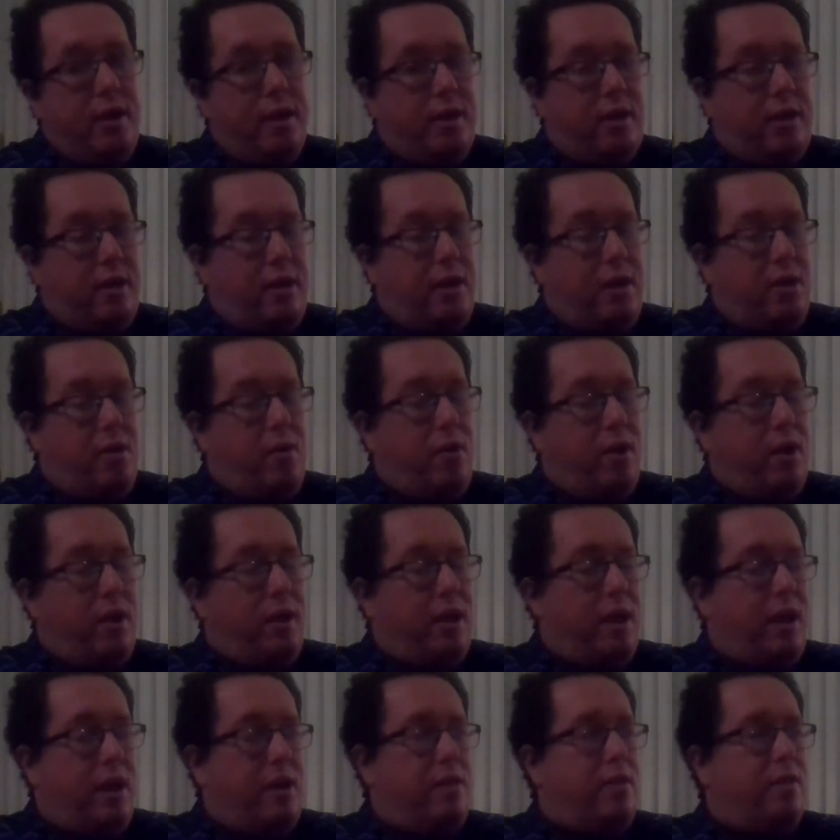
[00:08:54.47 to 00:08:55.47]
A
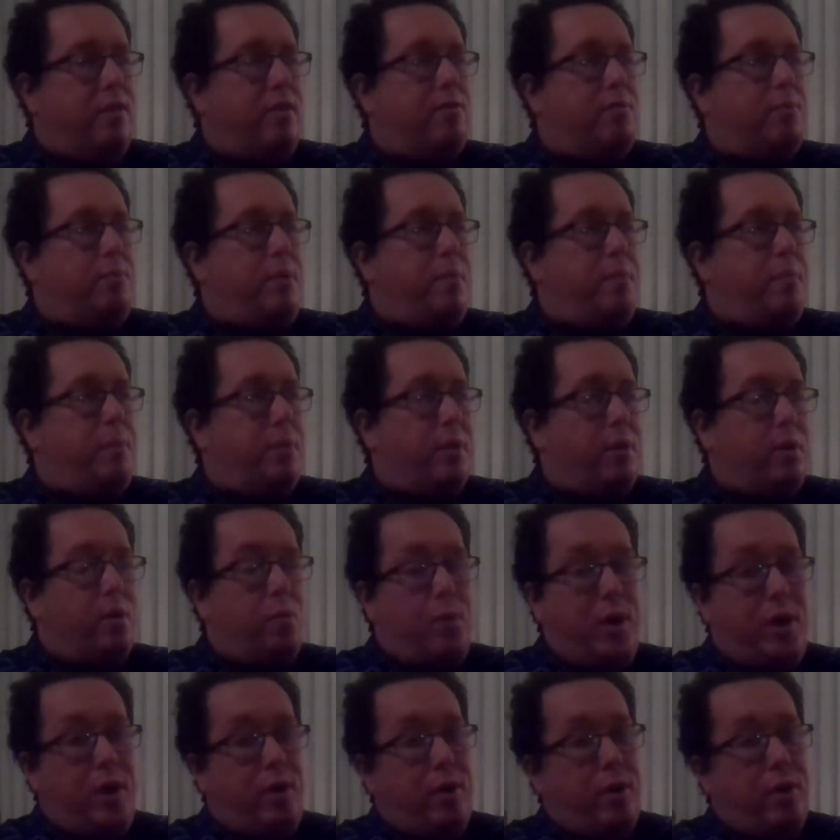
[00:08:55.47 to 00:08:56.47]
lot of these people are
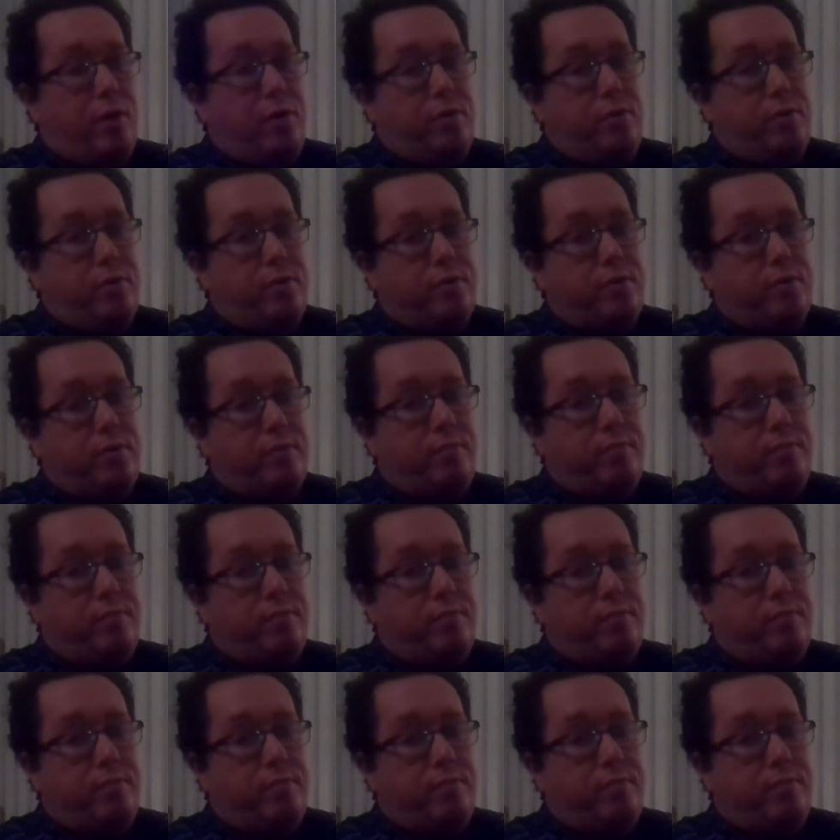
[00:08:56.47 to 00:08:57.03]
weirdos.